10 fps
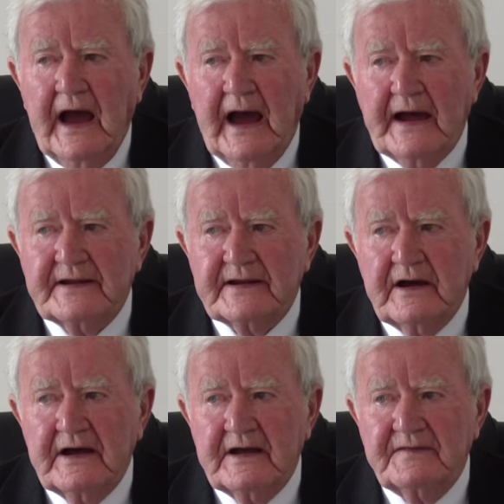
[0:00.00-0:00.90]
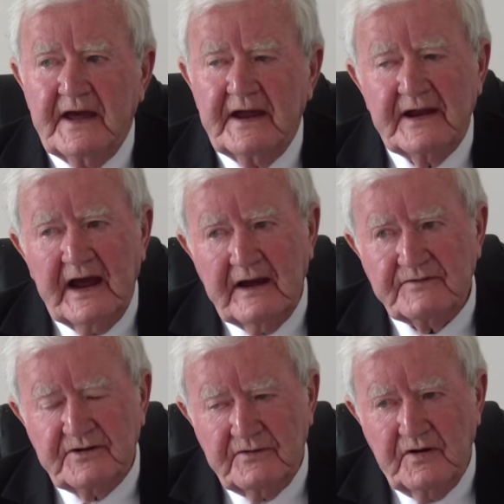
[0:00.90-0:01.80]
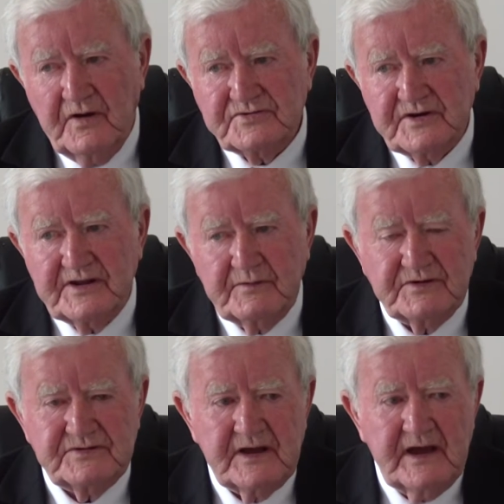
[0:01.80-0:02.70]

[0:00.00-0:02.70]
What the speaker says: And then after the Rosary there was